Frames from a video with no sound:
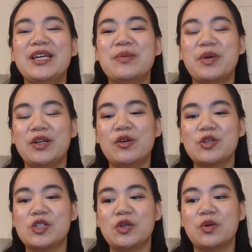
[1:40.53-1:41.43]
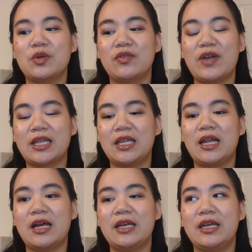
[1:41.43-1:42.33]
but also the fact that
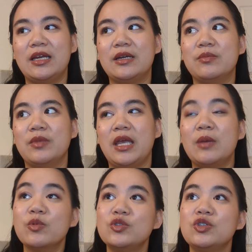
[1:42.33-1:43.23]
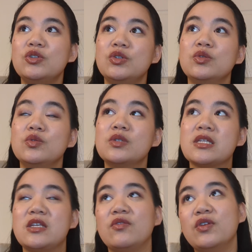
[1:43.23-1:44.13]
I am able to use, let's
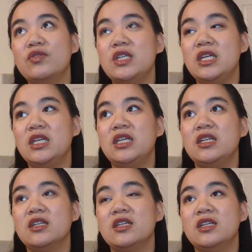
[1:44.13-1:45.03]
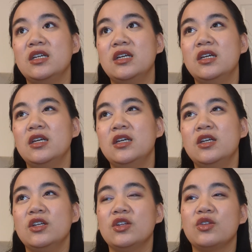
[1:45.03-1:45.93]
see, 15,
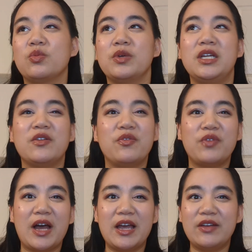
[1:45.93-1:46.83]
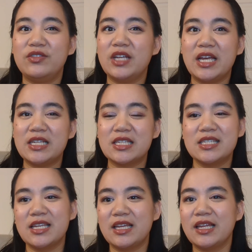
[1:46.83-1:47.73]
3 to 5 days, let's
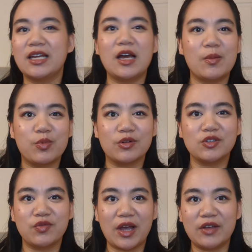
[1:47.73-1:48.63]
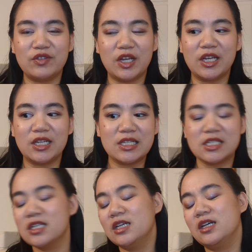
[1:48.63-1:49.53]
say like upwards 5
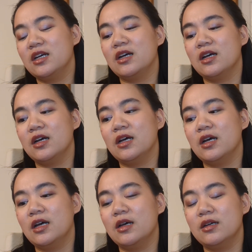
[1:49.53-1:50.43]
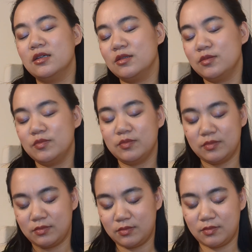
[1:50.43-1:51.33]
days. Brain
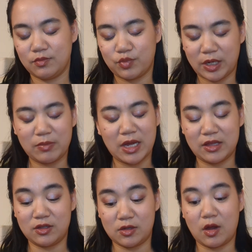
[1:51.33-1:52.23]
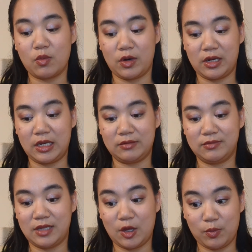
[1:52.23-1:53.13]
math is not working.
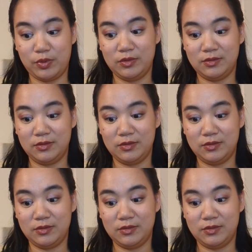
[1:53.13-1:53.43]
Help.